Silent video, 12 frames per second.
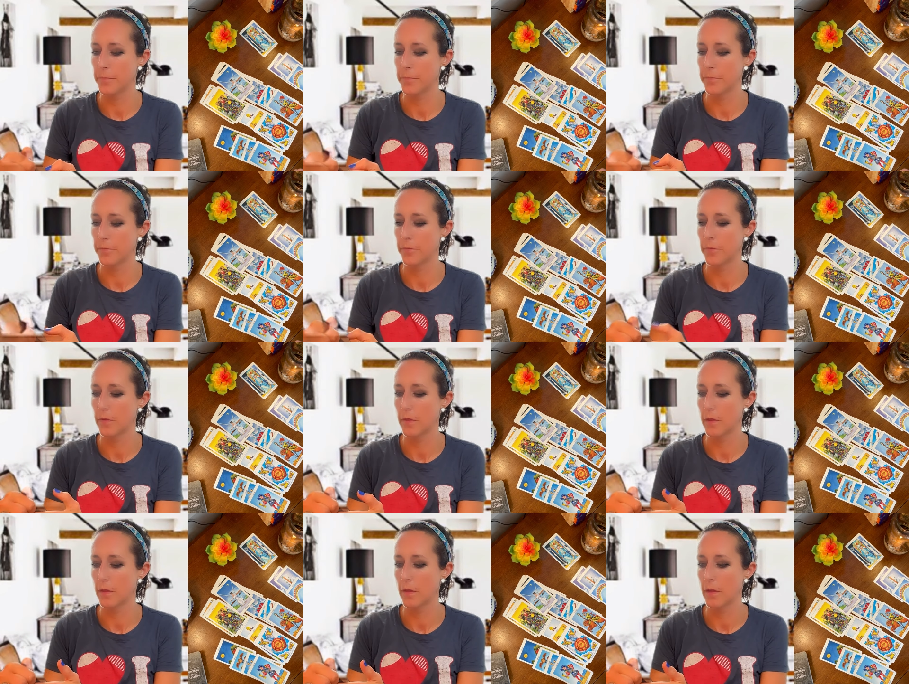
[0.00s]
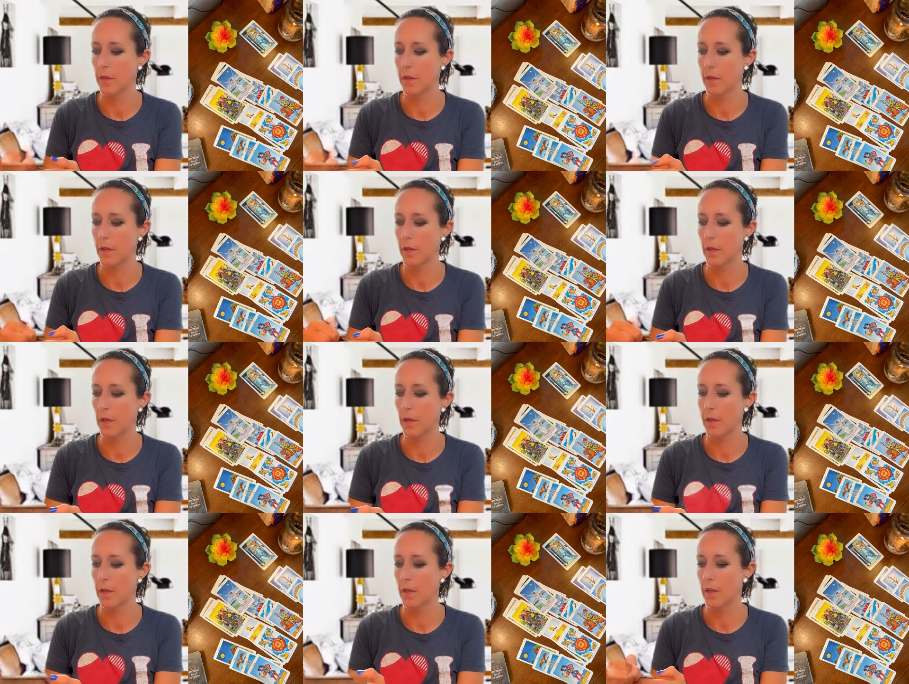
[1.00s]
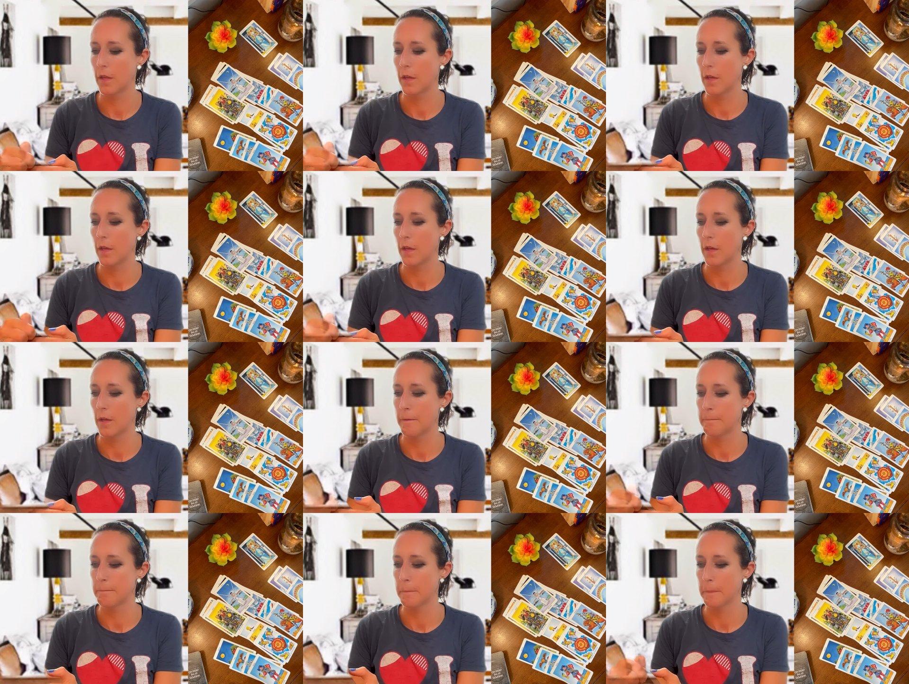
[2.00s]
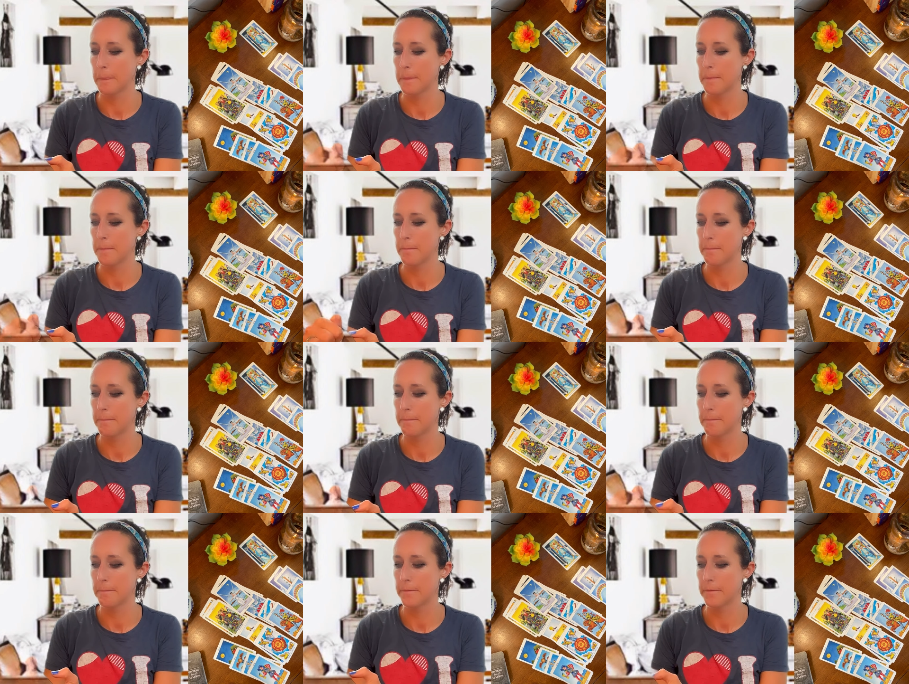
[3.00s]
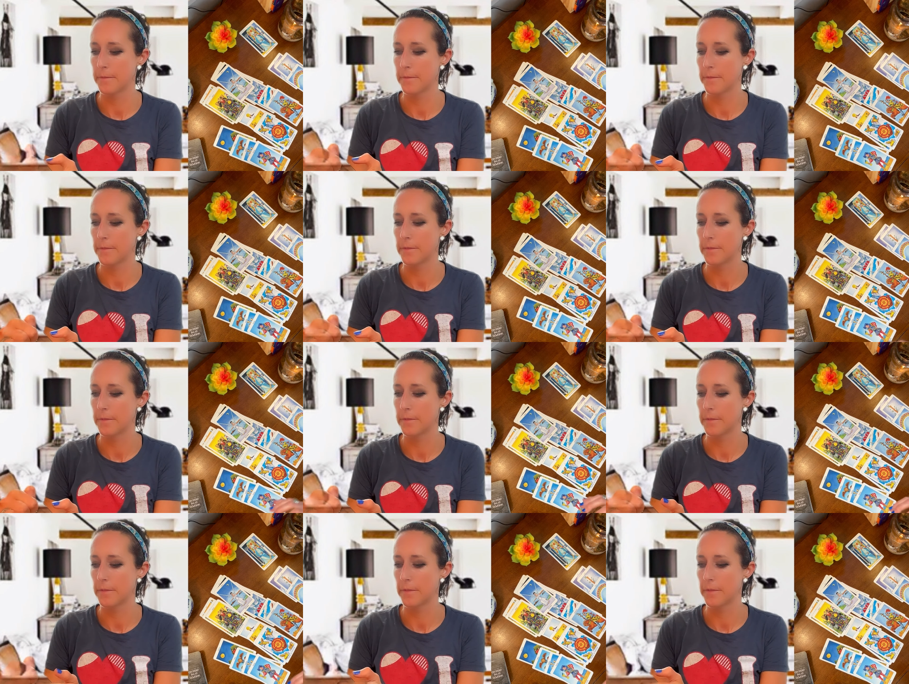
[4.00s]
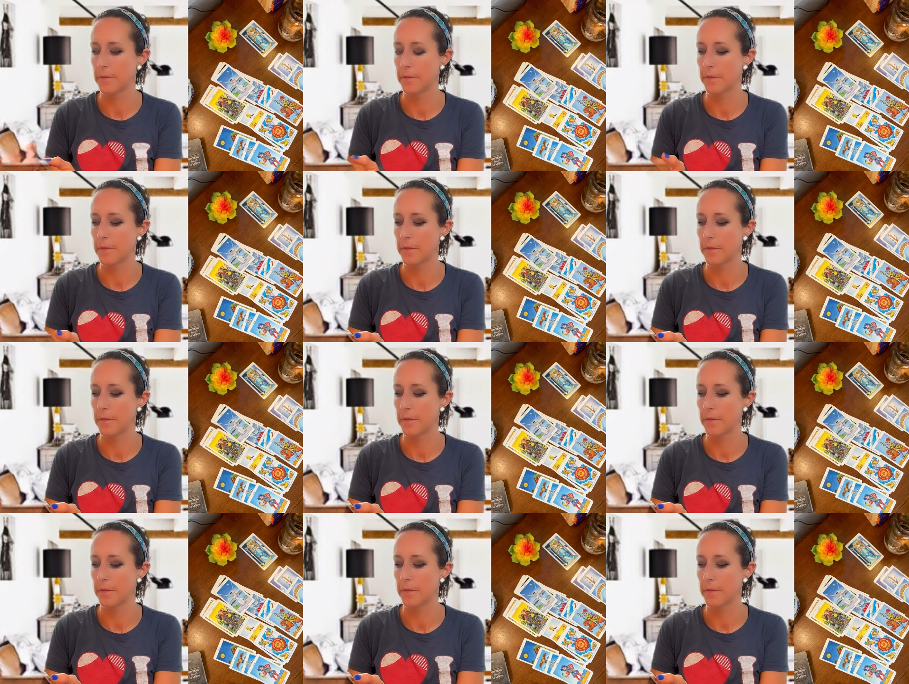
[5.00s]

(no one is talking)